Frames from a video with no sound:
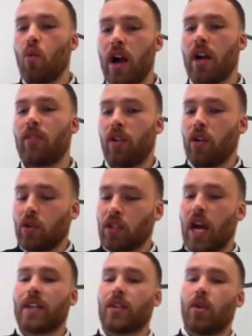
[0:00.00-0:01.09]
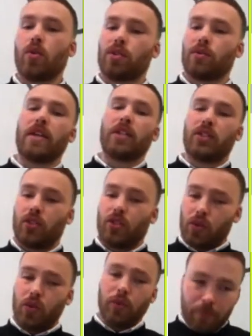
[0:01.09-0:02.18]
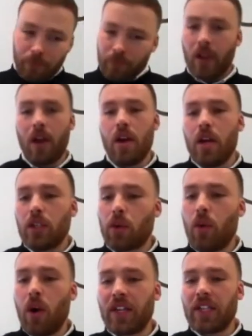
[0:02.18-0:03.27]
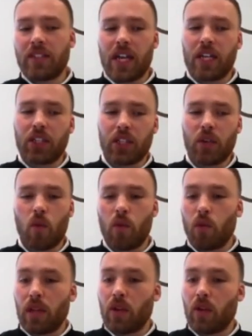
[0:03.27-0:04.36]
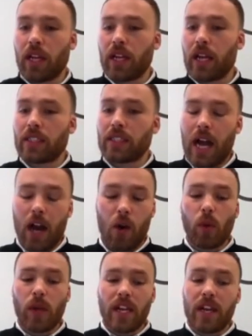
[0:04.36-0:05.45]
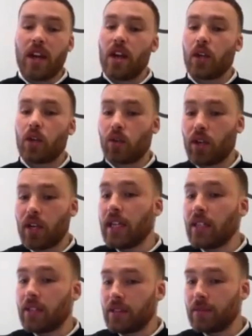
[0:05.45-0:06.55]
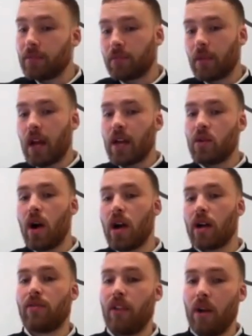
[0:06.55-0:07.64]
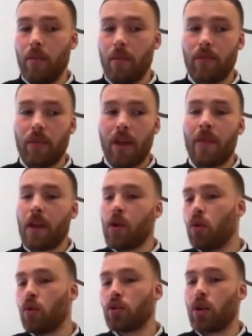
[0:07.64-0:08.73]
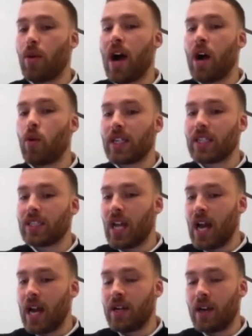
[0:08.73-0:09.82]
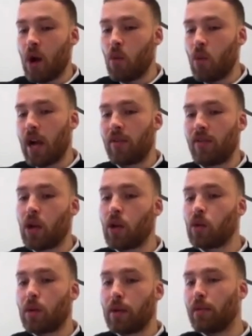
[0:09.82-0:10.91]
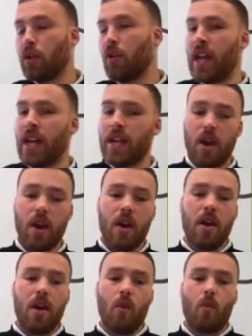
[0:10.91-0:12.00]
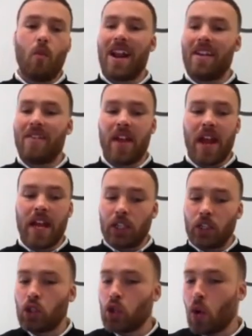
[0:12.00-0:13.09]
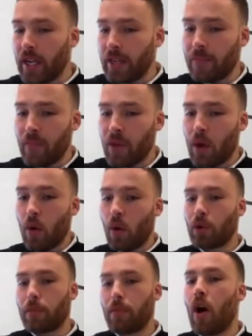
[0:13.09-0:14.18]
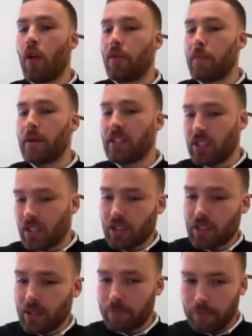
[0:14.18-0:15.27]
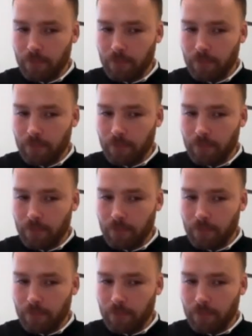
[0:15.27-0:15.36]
workflows and automation tool. So on this session, we'll be looking at how we create a workflow and then also how we assign a workflow to an employee when they join or depart the business.